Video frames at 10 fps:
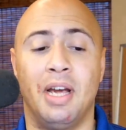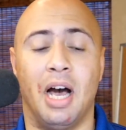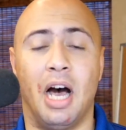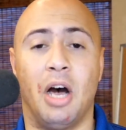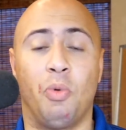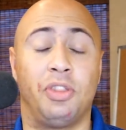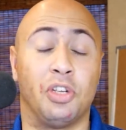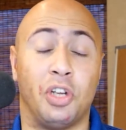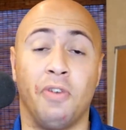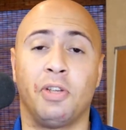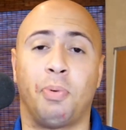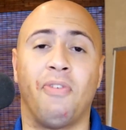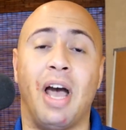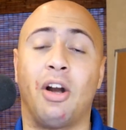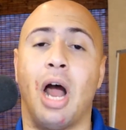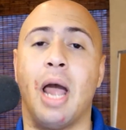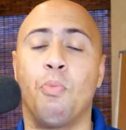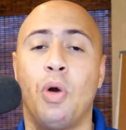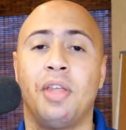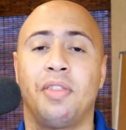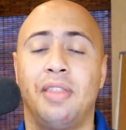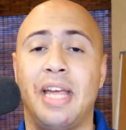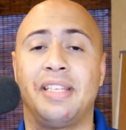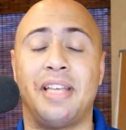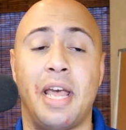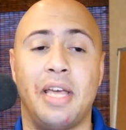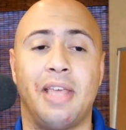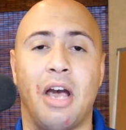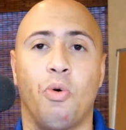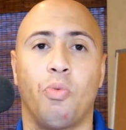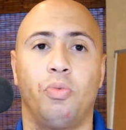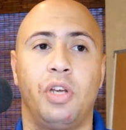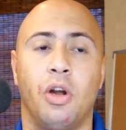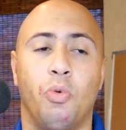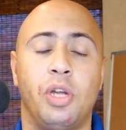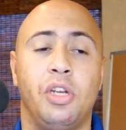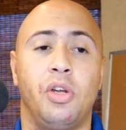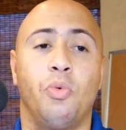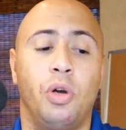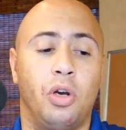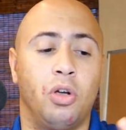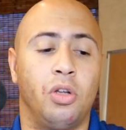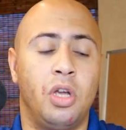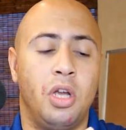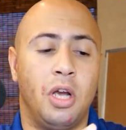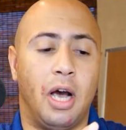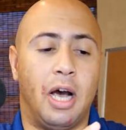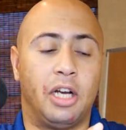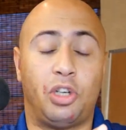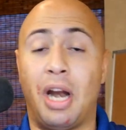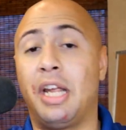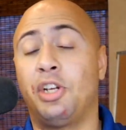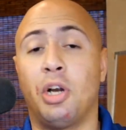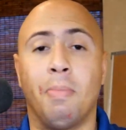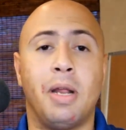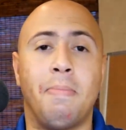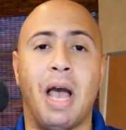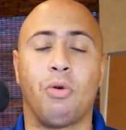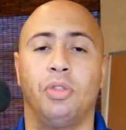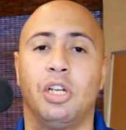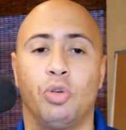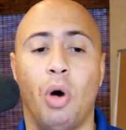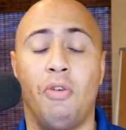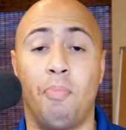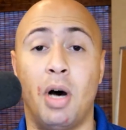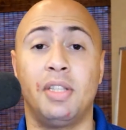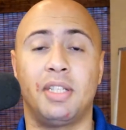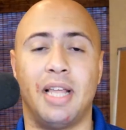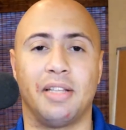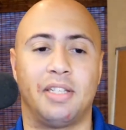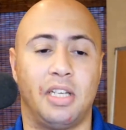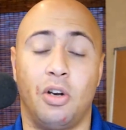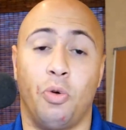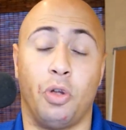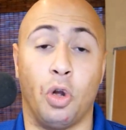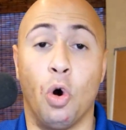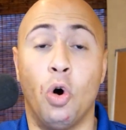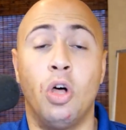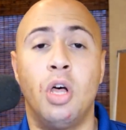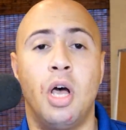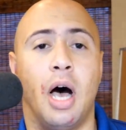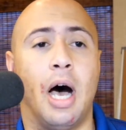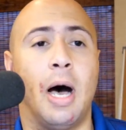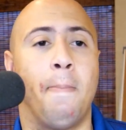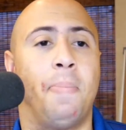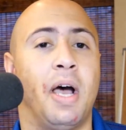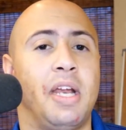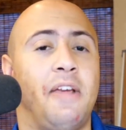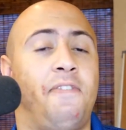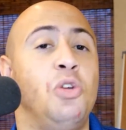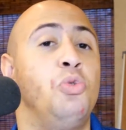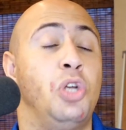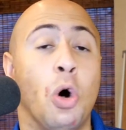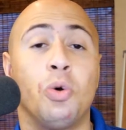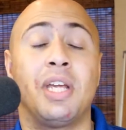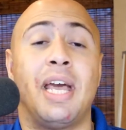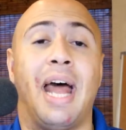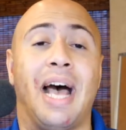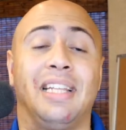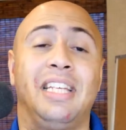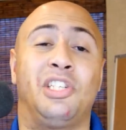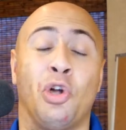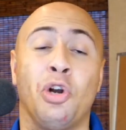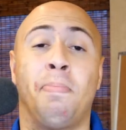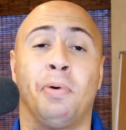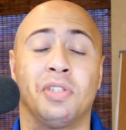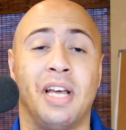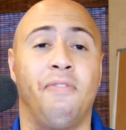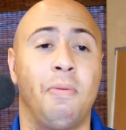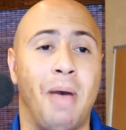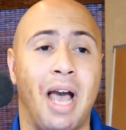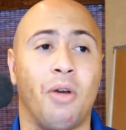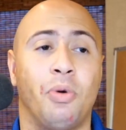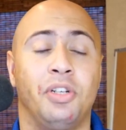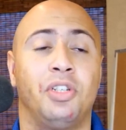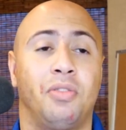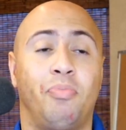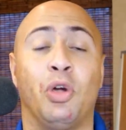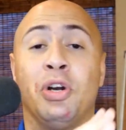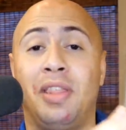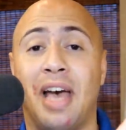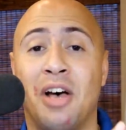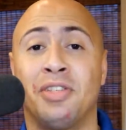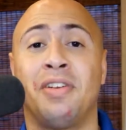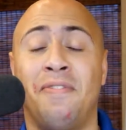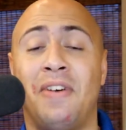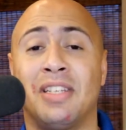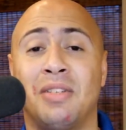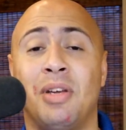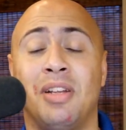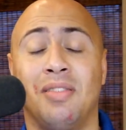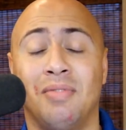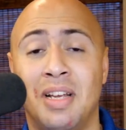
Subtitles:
With the service provider I'm with, they say that, we will try to get your money back within 12 months. That's, the goal. But if you don't get at least 30% of it back, which 30,000 investment,